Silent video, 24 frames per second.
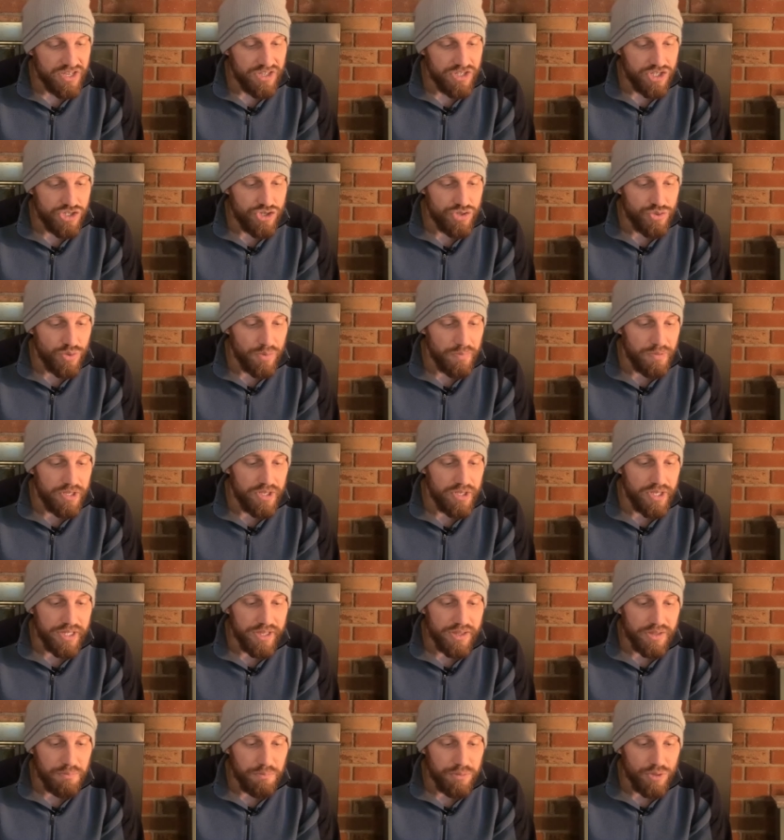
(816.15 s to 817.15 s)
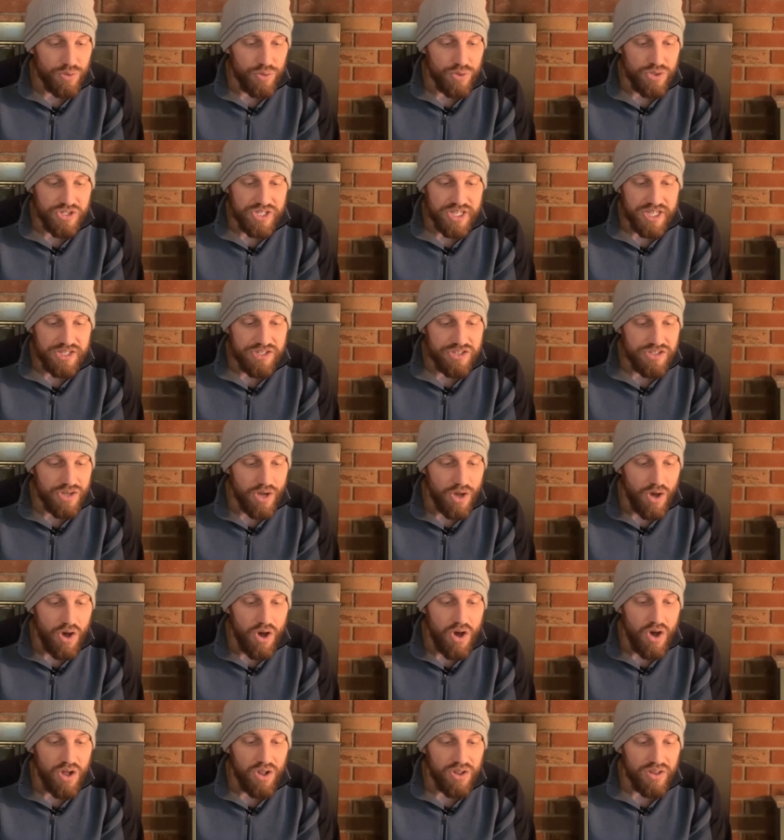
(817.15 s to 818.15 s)
and distributing the proceeds to
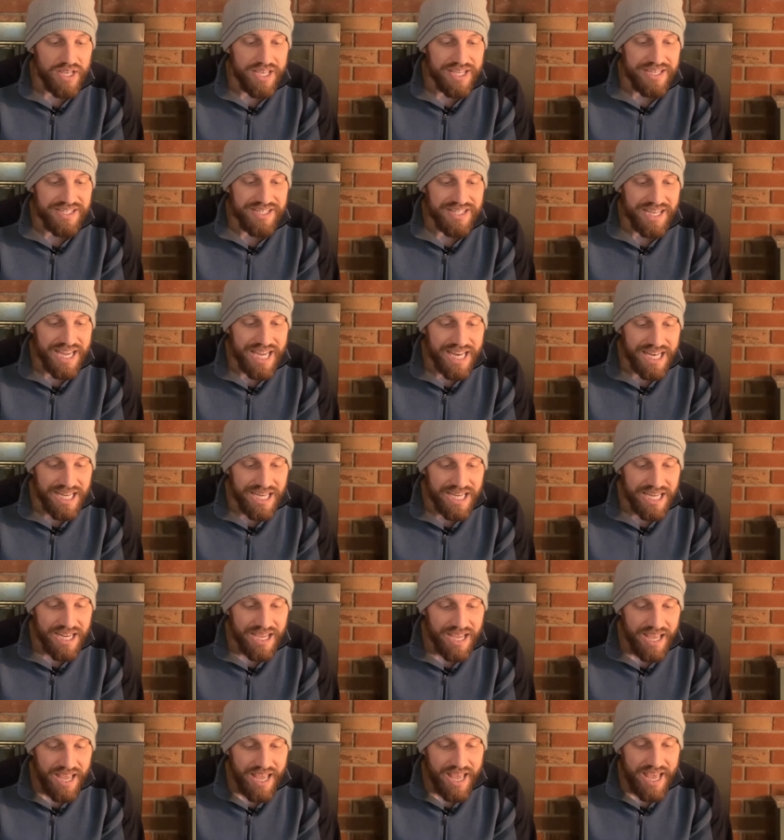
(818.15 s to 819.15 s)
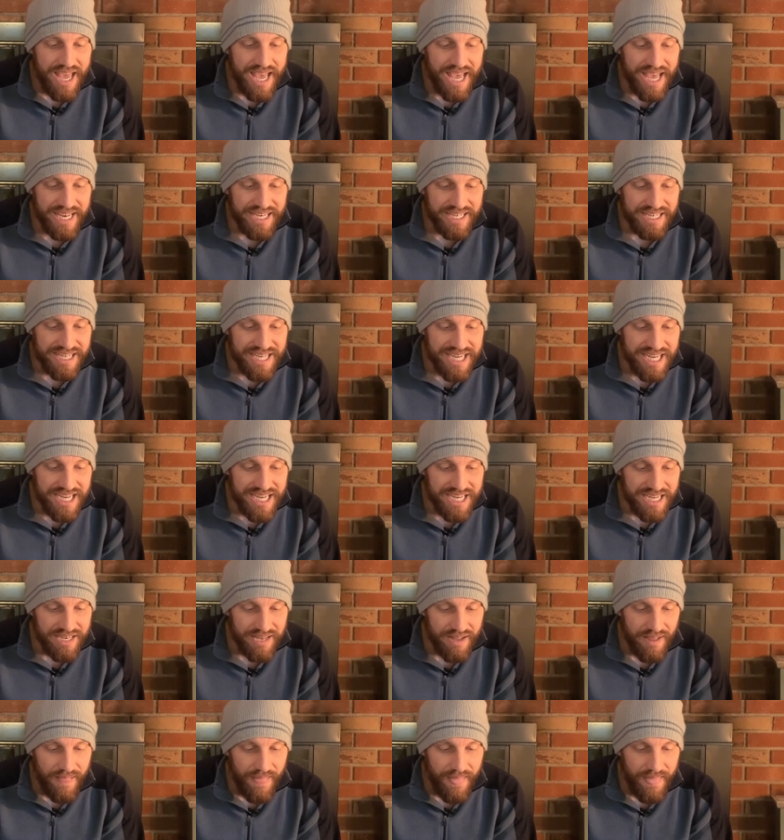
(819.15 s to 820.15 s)
all as any had
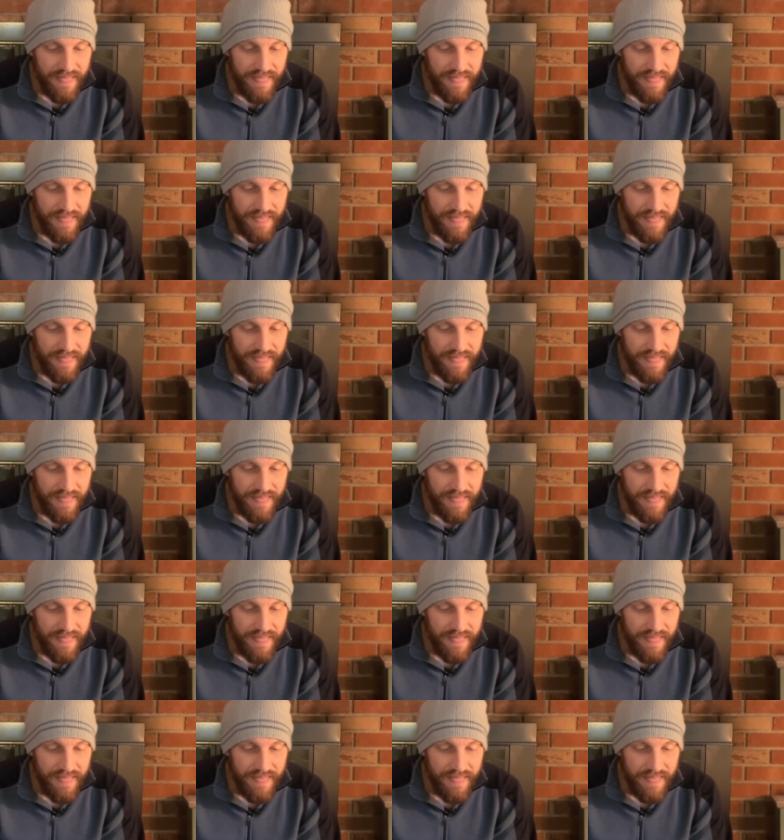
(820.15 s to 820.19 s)
need.